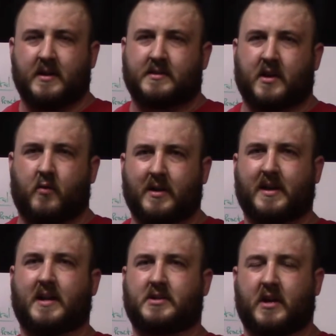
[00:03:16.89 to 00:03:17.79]
So what
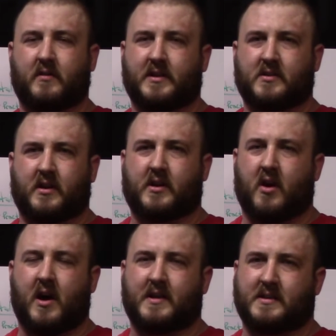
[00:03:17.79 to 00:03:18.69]
that generally is going to
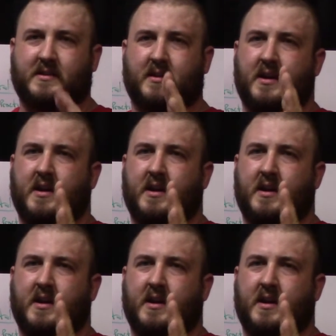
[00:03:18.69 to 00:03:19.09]
cause is